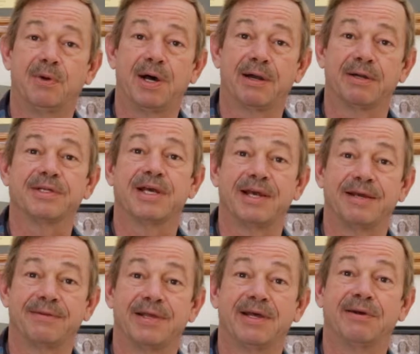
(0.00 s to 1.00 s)
water
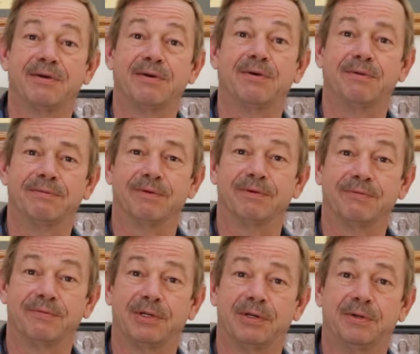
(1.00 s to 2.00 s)
tank then
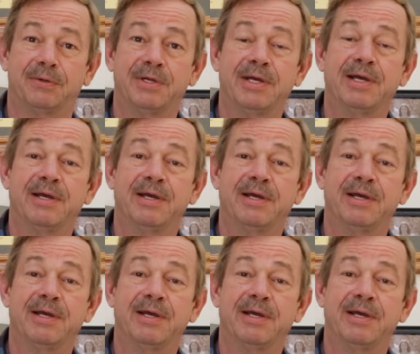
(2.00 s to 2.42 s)
overflowed,